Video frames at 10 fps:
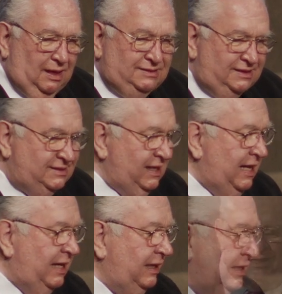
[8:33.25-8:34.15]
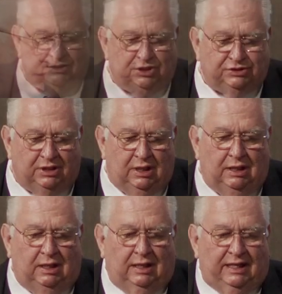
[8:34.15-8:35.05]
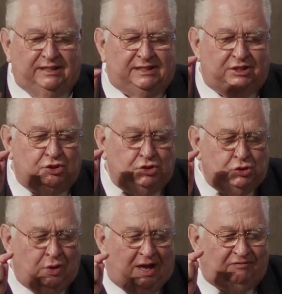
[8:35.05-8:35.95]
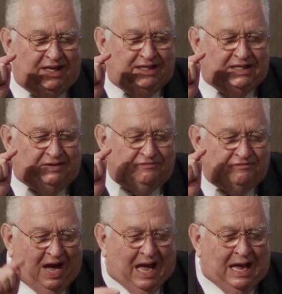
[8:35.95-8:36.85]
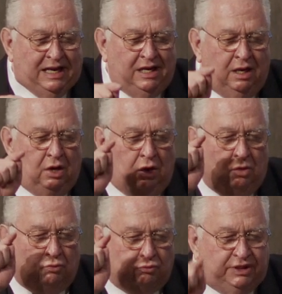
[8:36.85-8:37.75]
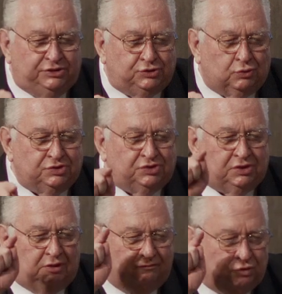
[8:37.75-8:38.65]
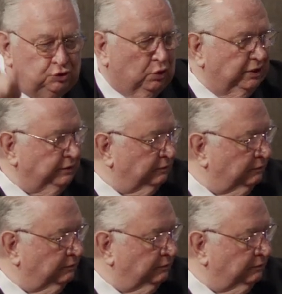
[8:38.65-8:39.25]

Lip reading: I said, say that again, Judge. He said, do you have a divine resource of joy?